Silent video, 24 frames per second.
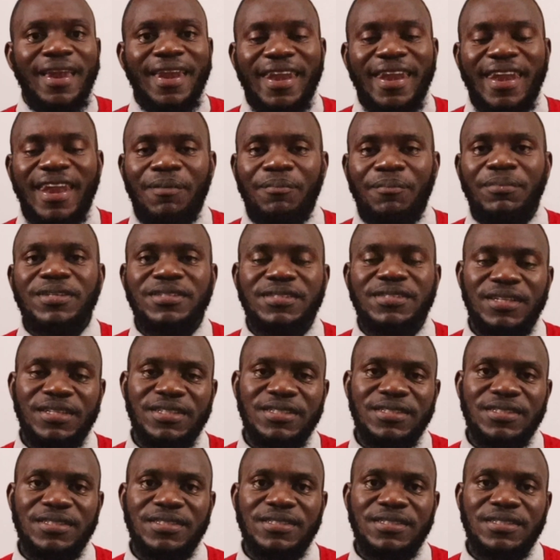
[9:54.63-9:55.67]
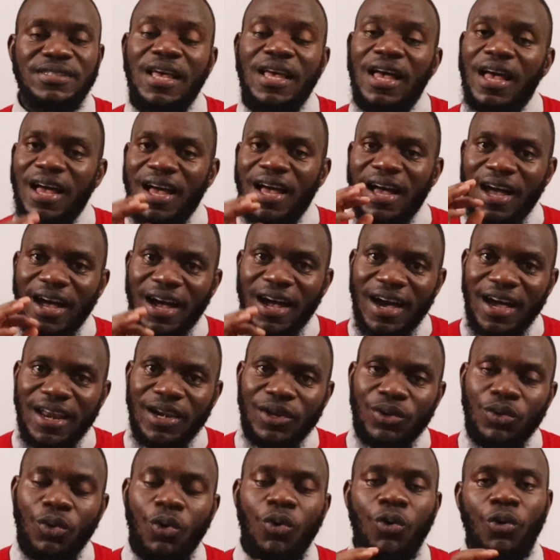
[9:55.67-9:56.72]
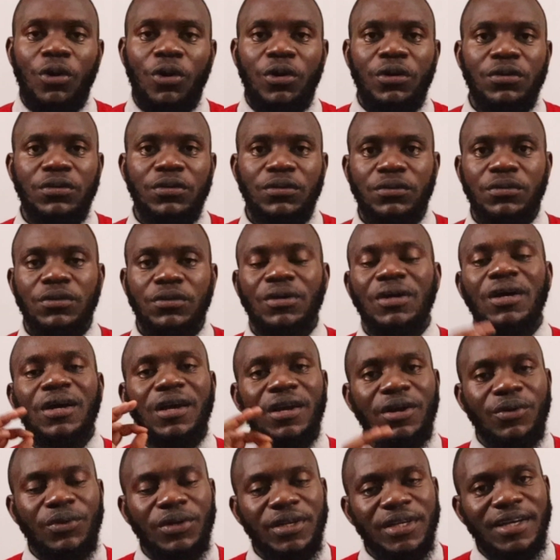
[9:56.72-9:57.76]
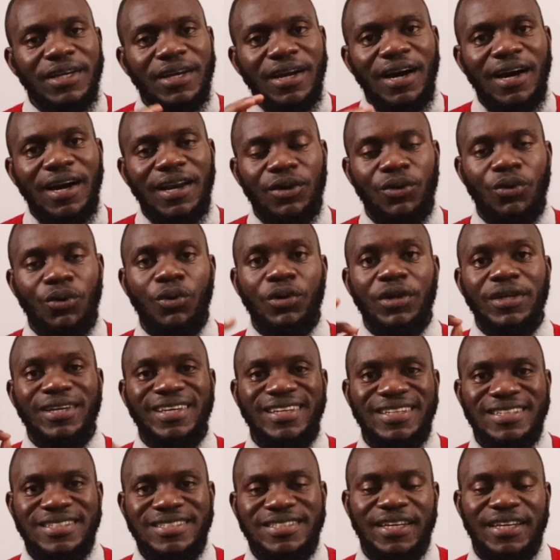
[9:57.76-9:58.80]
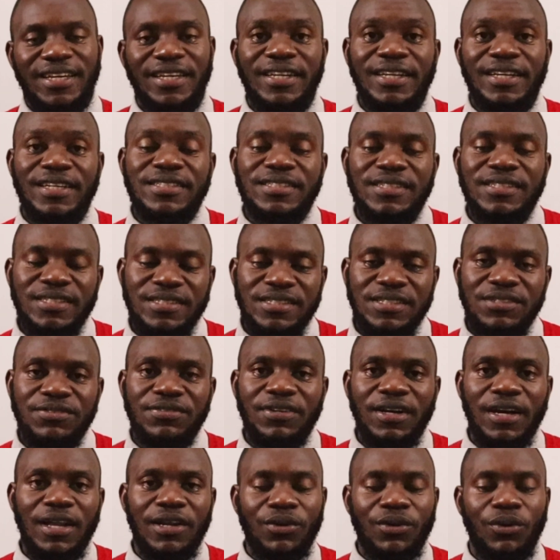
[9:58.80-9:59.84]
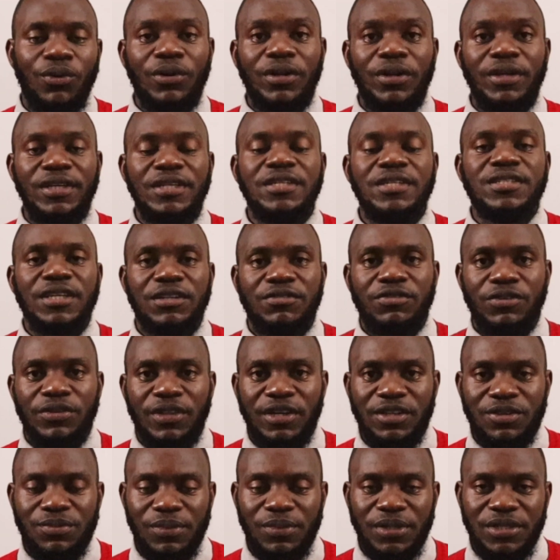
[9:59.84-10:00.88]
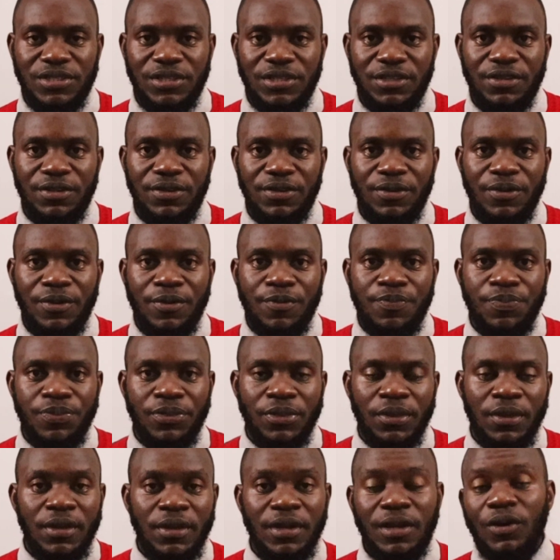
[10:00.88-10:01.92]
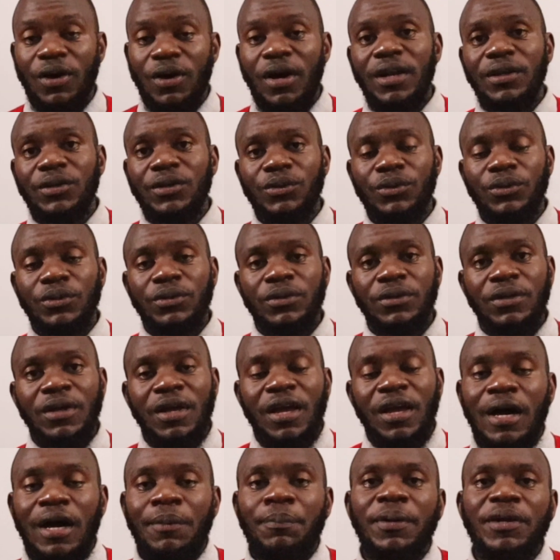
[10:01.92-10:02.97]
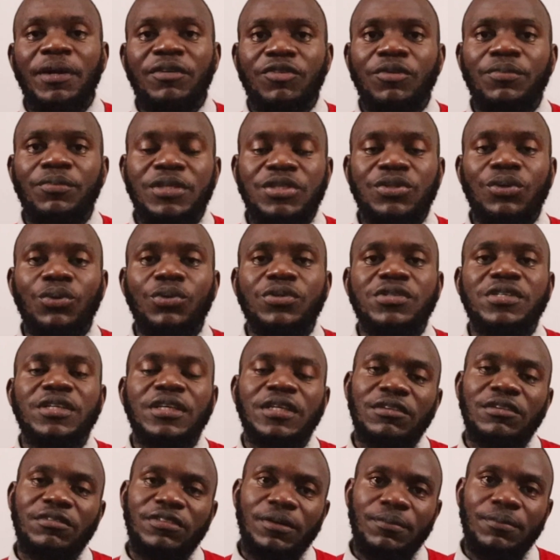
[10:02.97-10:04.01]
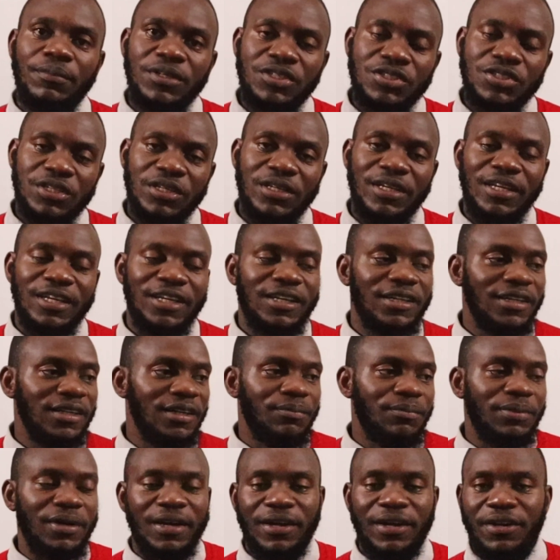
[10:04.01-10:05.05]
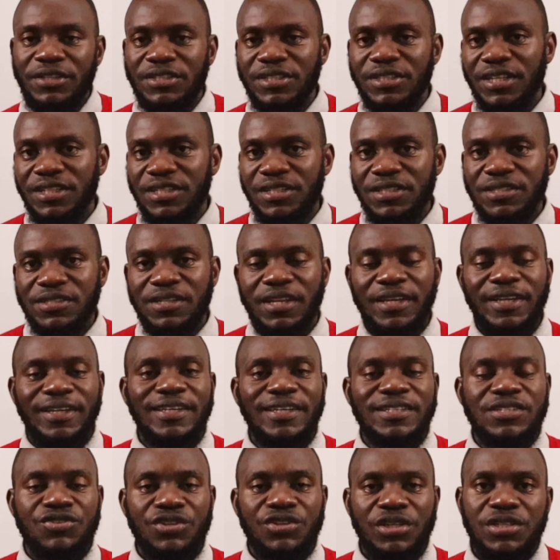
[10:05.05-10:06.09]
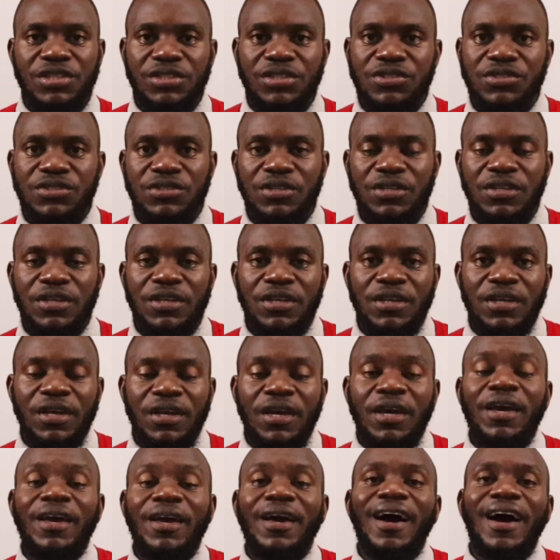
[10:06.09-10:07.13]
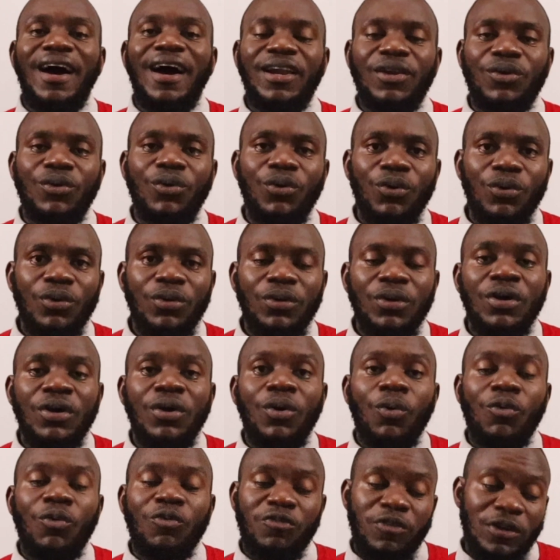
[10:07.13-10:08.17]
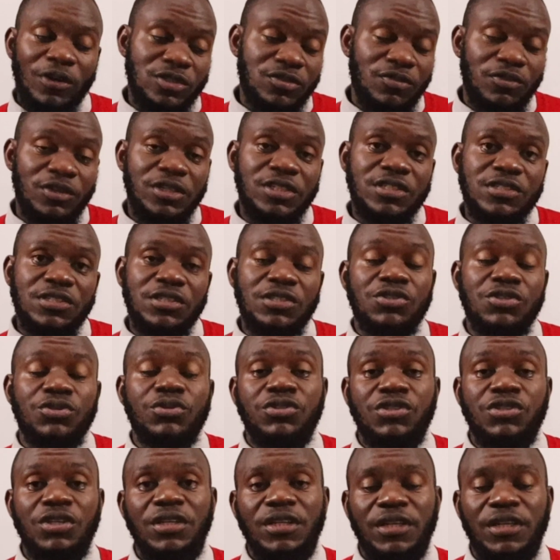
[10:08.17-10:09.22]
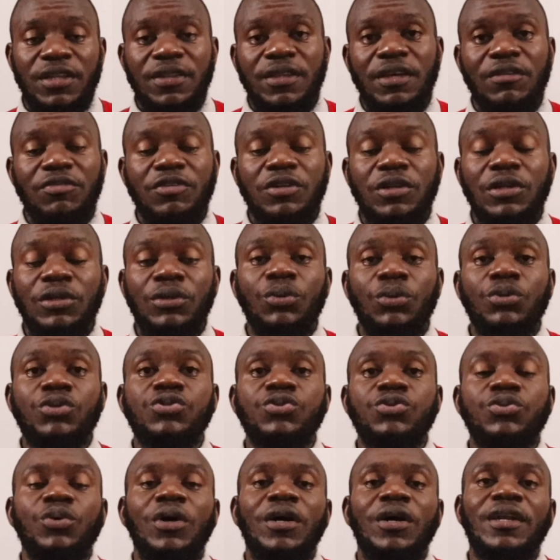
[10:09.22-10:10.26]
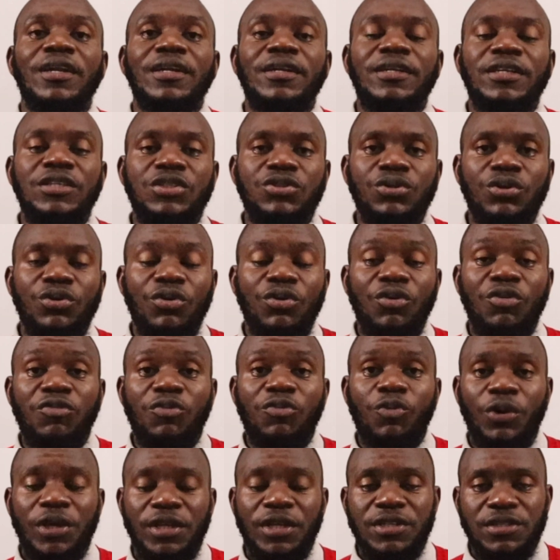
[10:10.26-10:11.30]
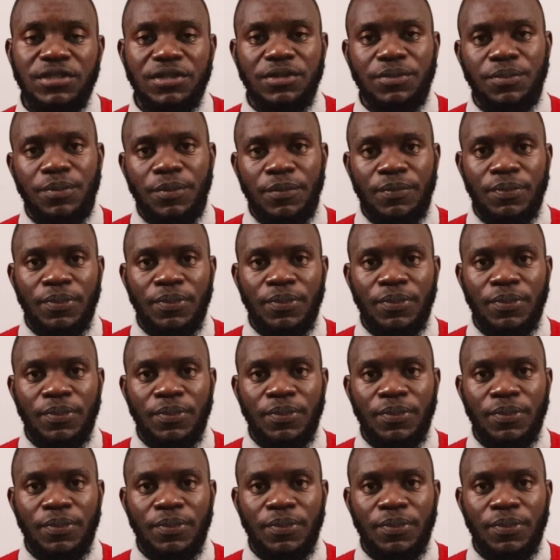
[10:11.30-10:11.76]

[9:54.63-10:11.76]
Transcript: Number six, alcohol. Chronic alcohol intake and excessive alcohol intake for that matter. Now, alcohol, apart from it causing inflammation like uh, pancreatitis, like gastritis, alcohol, first of all, it's estrogenic and therefore it will cause you an addition of weight.